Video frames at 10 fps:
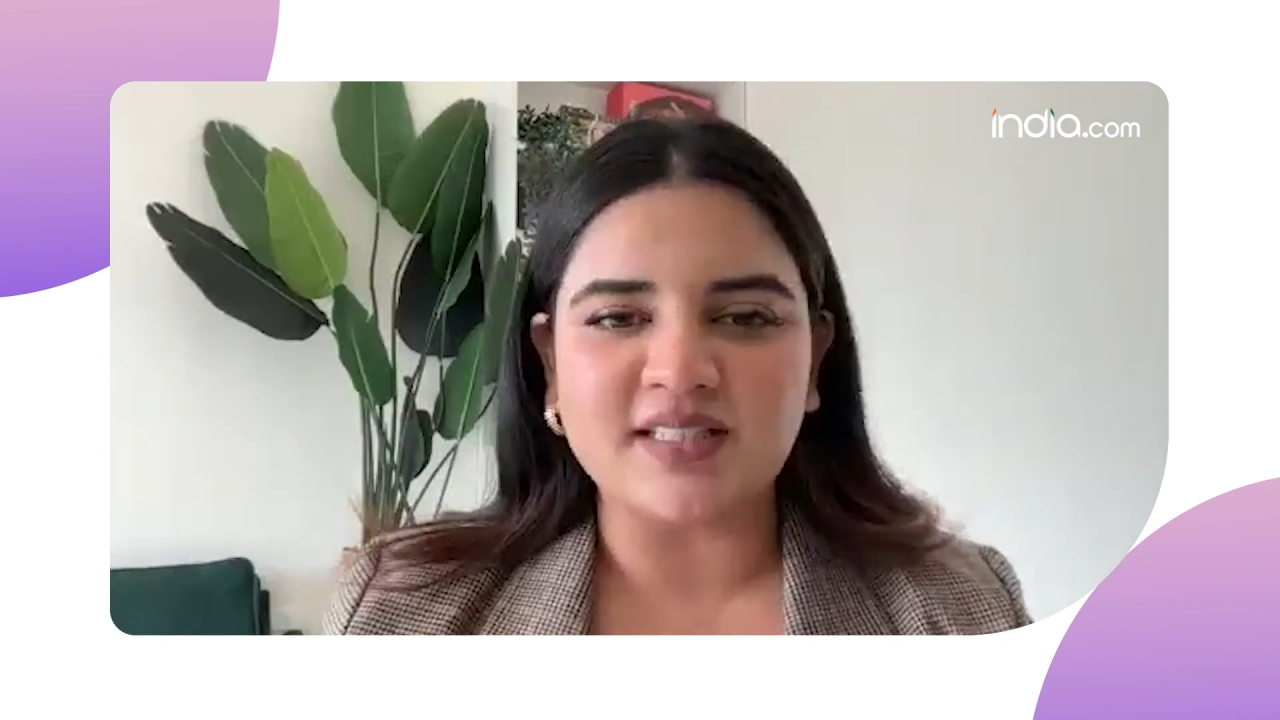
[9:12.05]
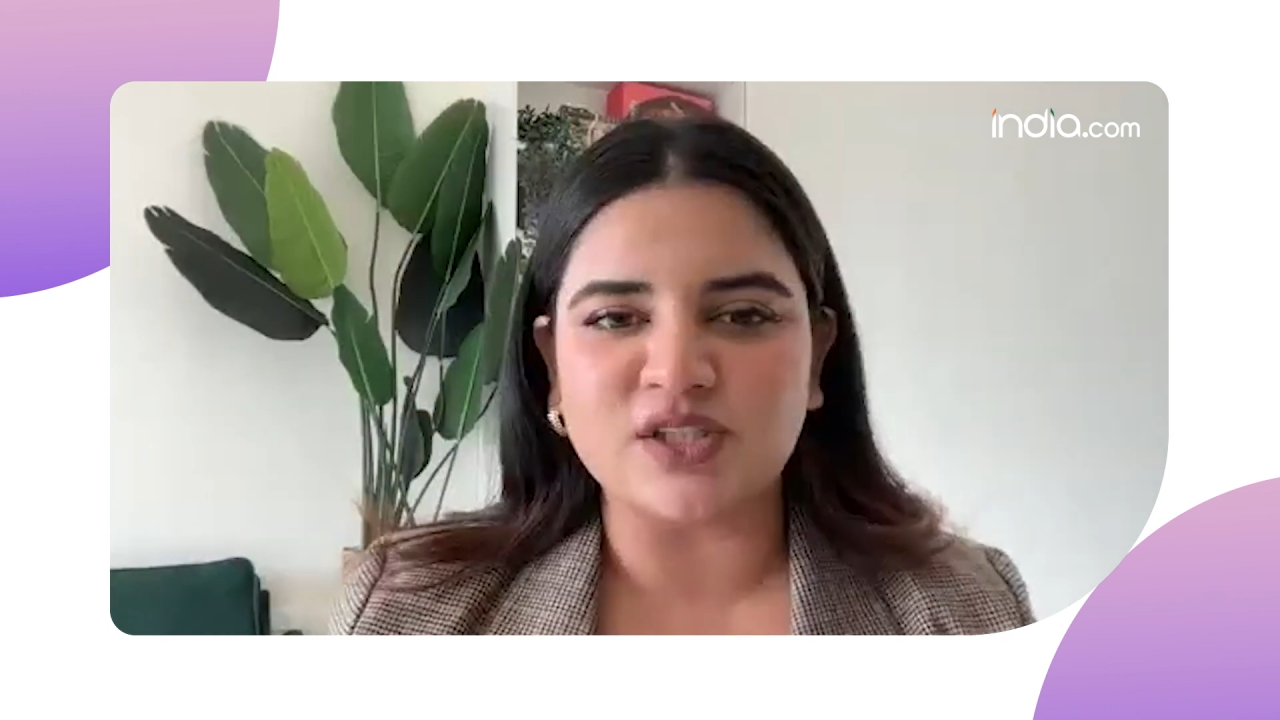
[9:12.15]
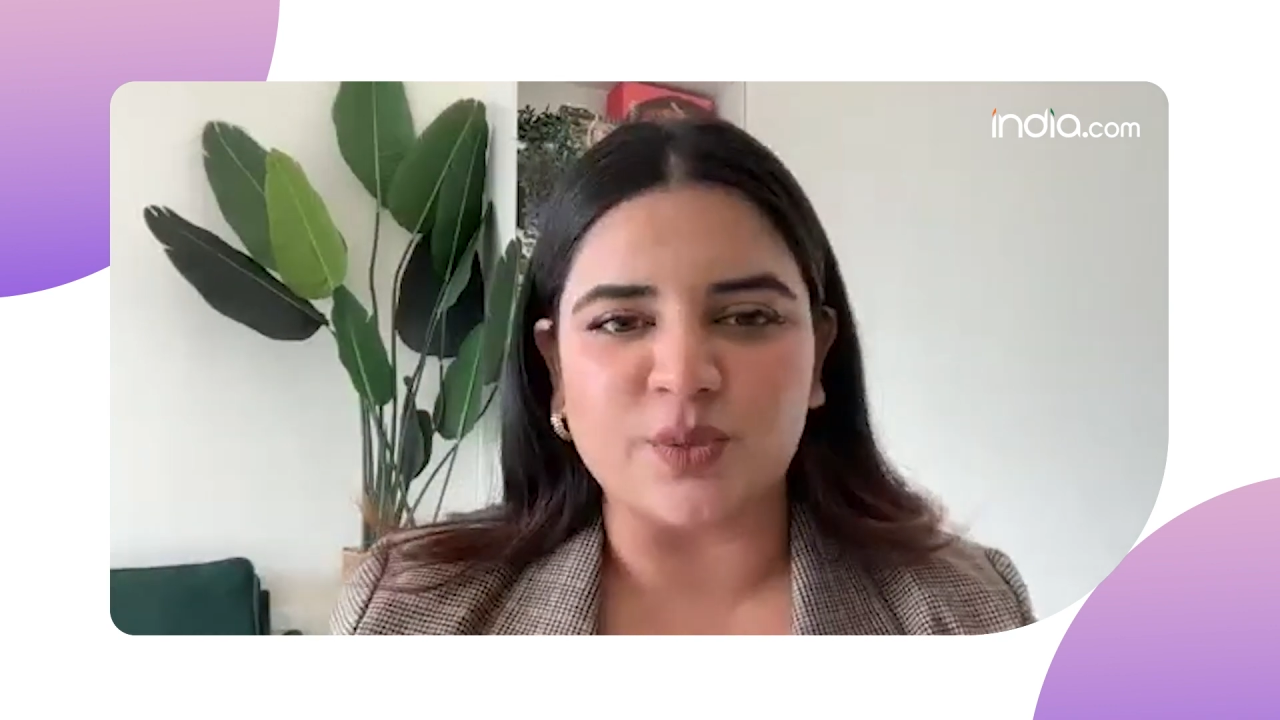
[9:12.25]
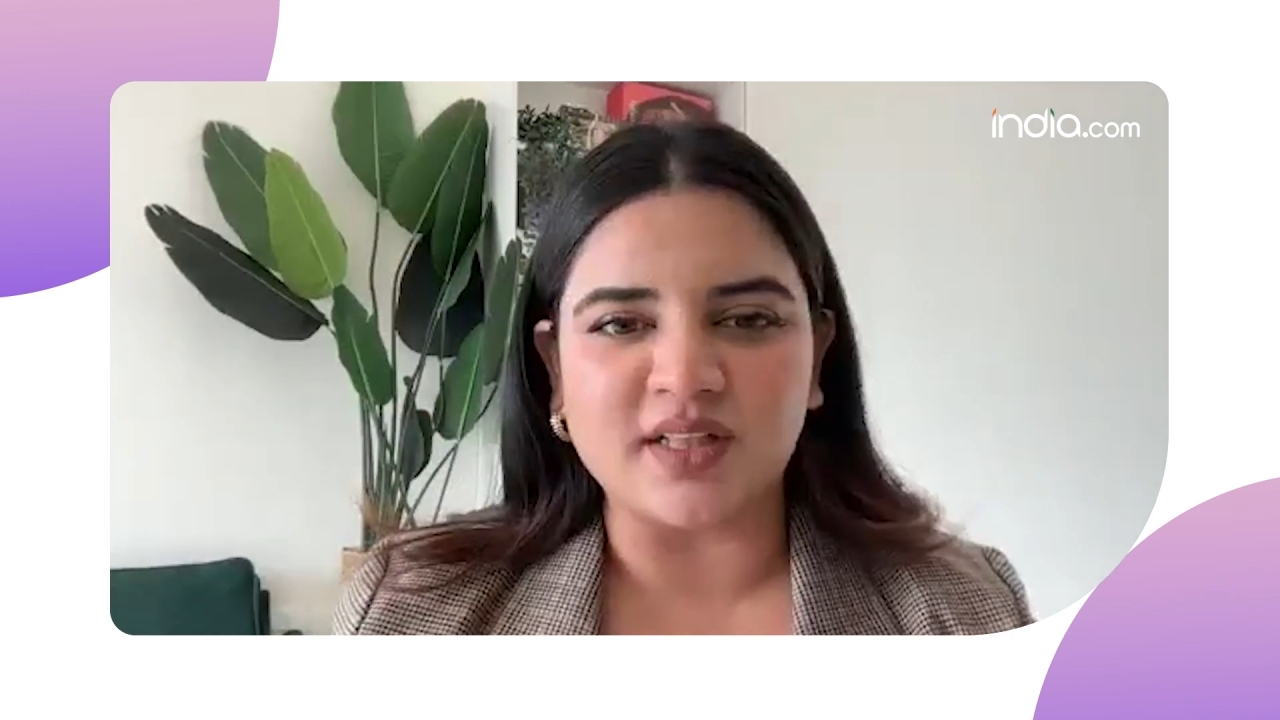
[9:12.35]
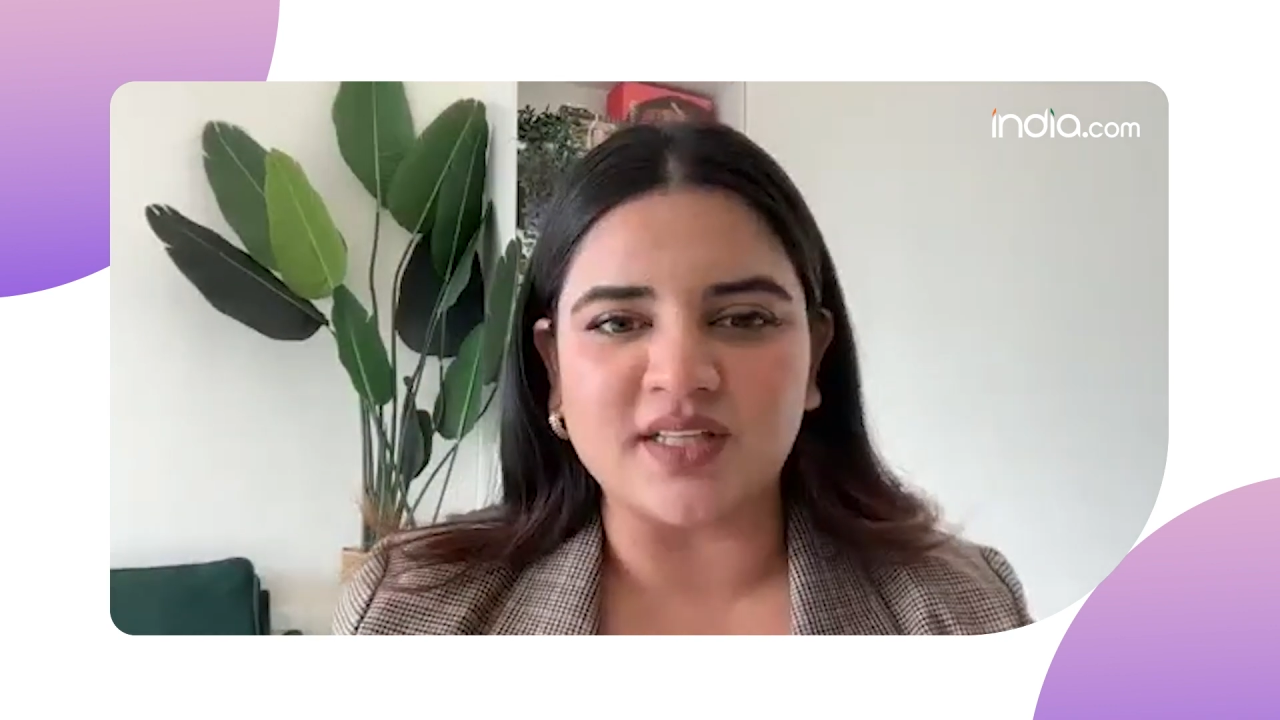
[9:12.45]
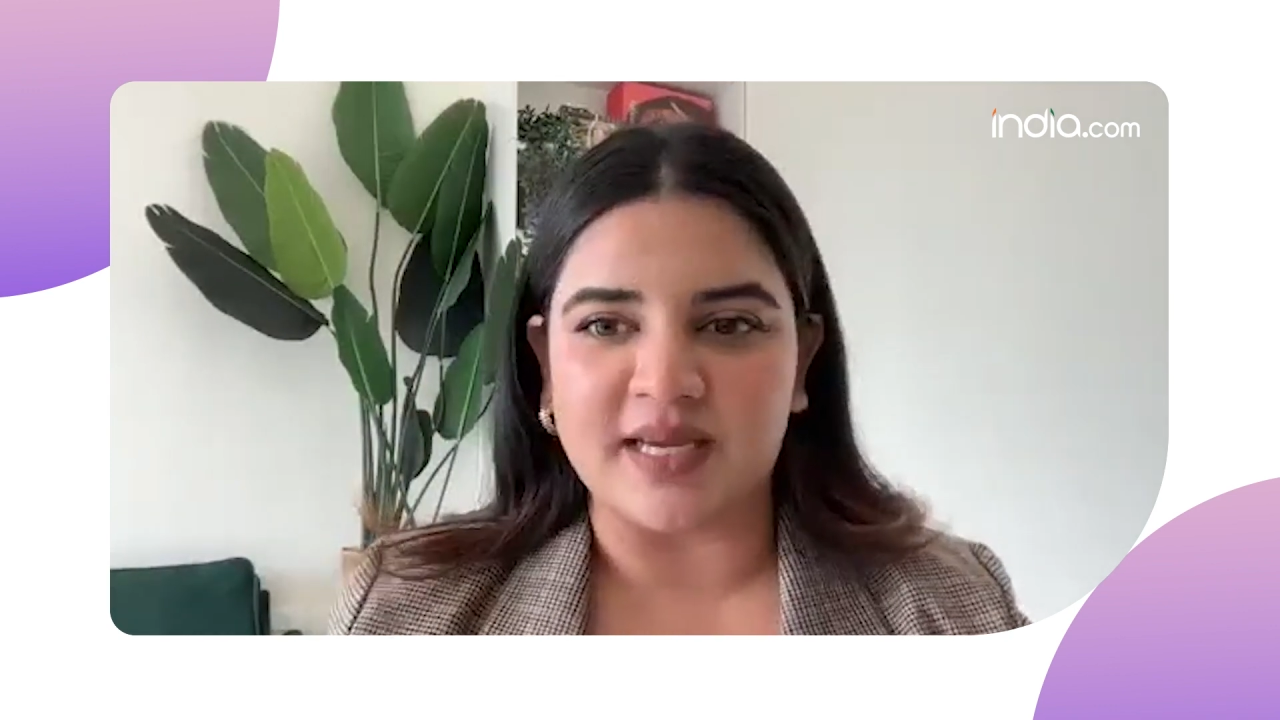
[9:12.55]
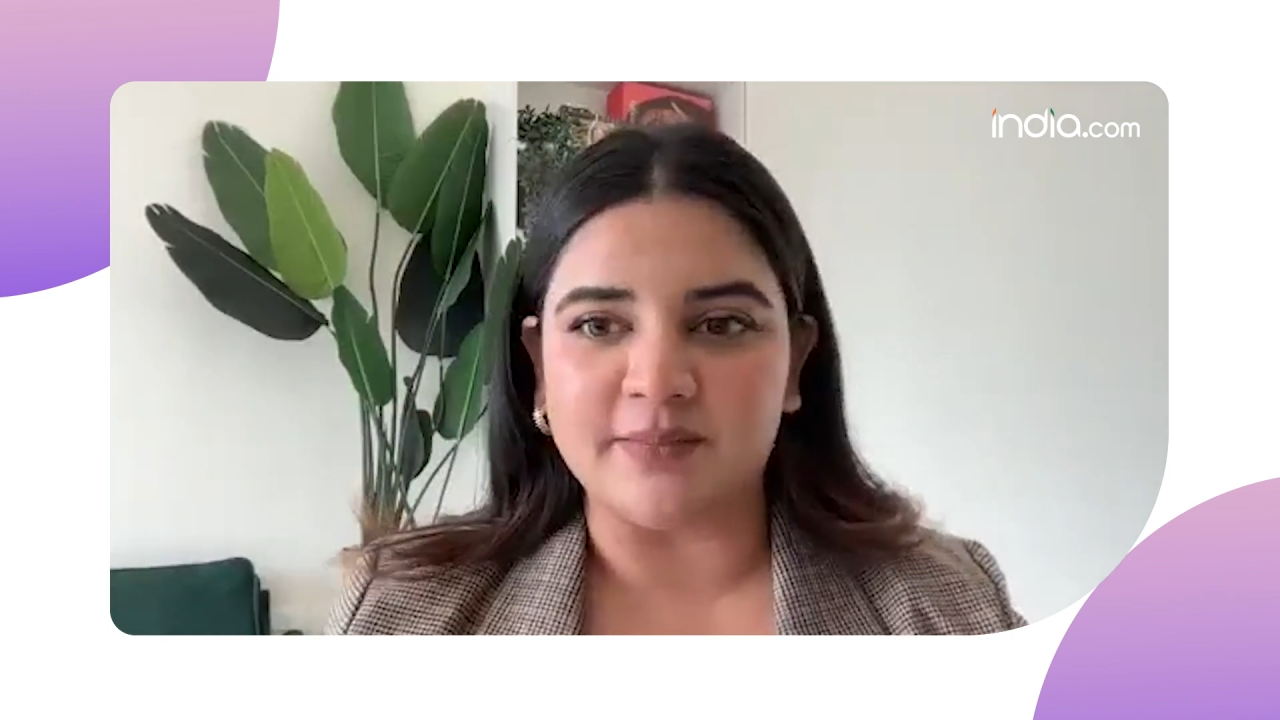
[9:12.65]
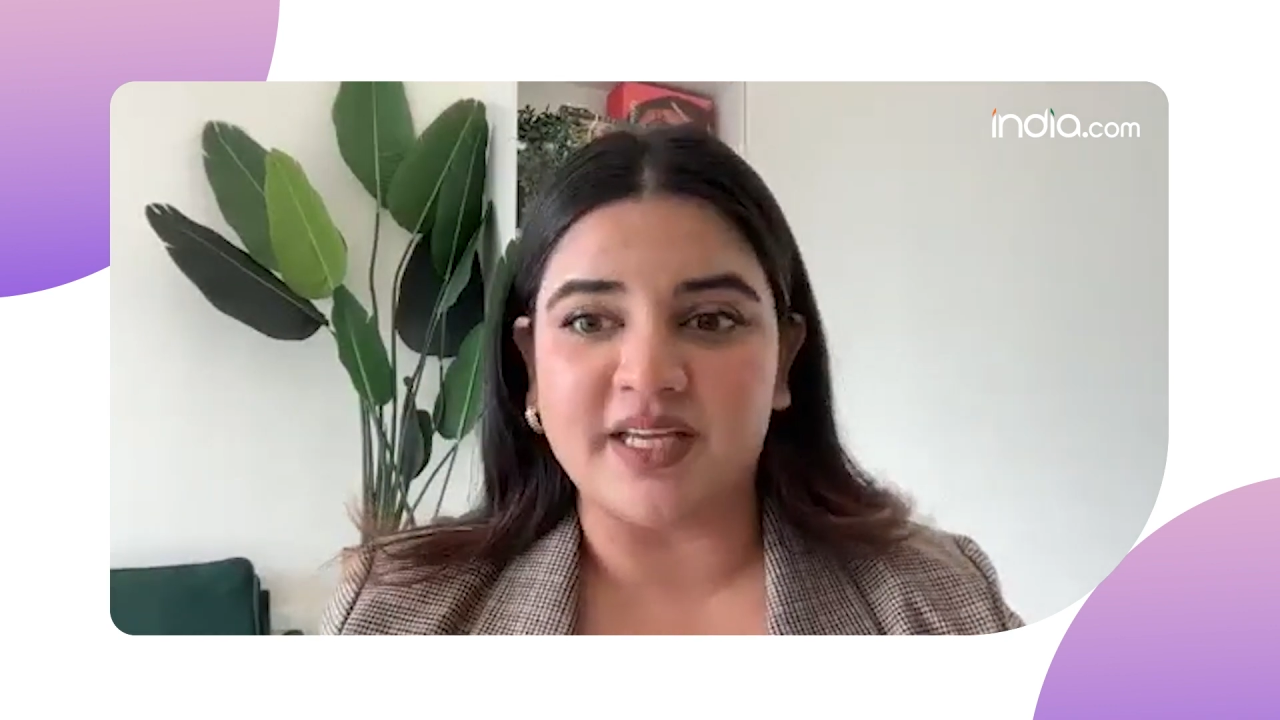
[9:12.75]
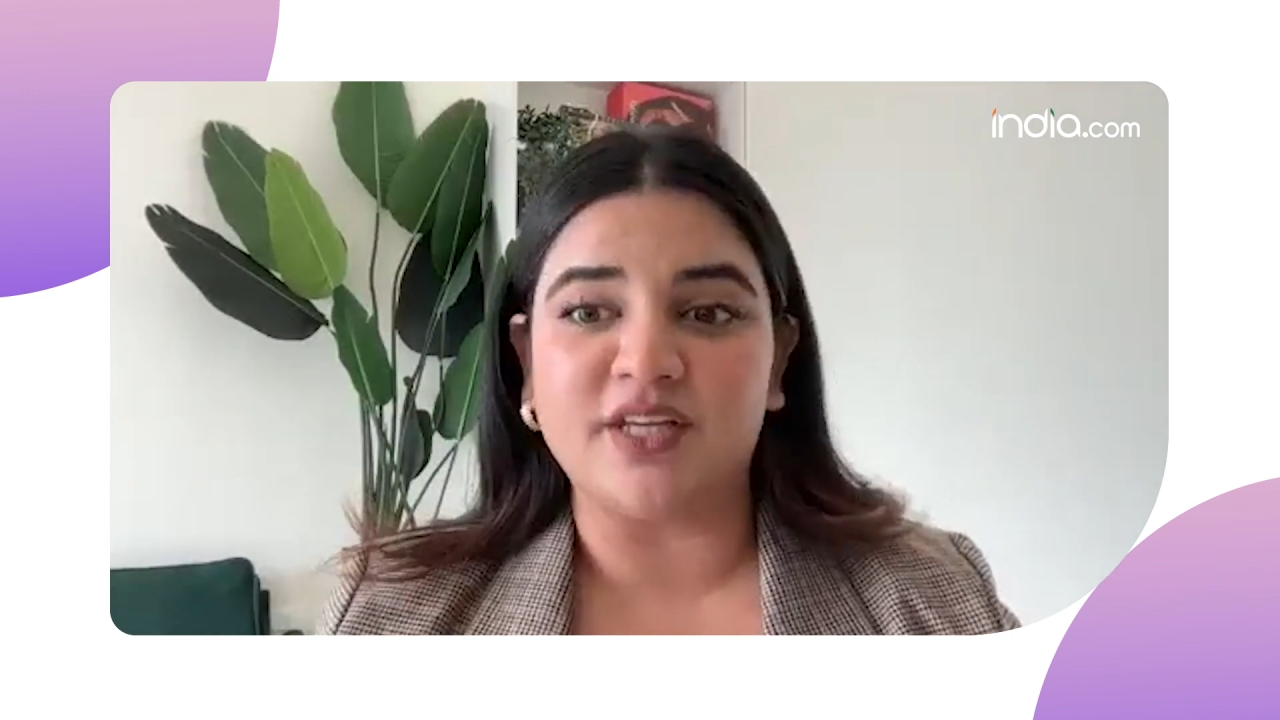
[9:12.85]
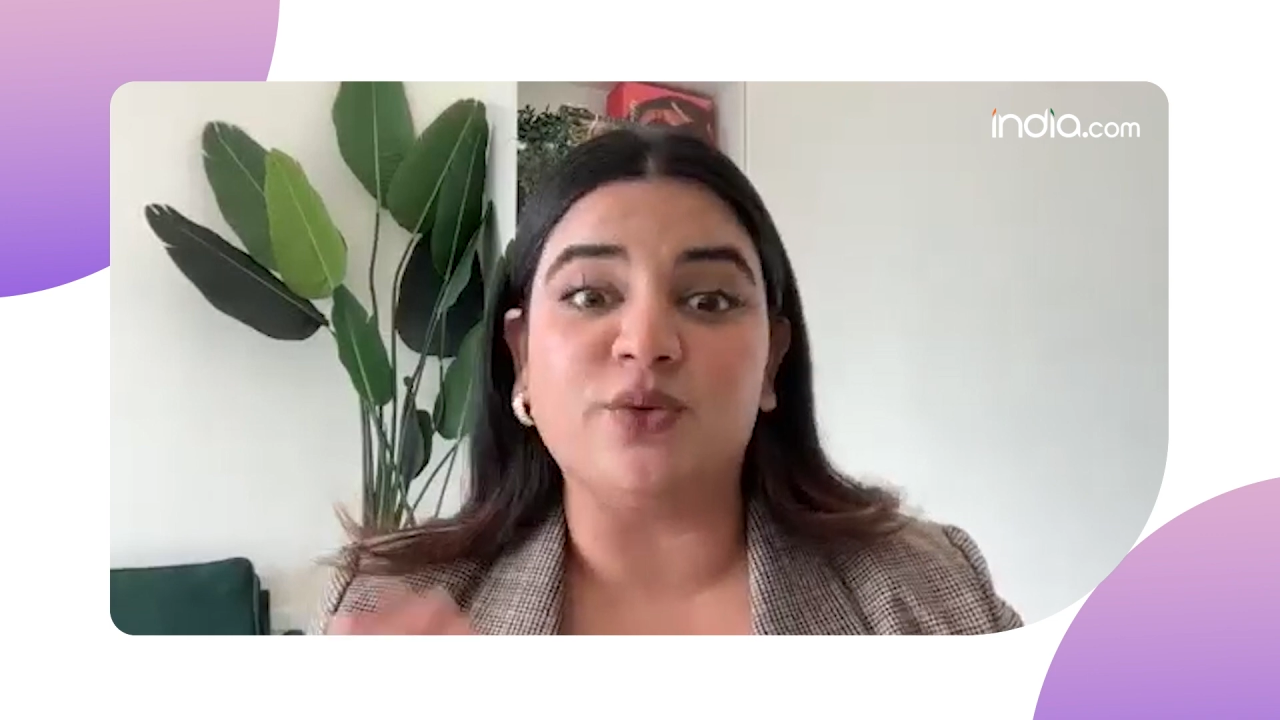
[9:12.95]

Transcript: is doing the same thing,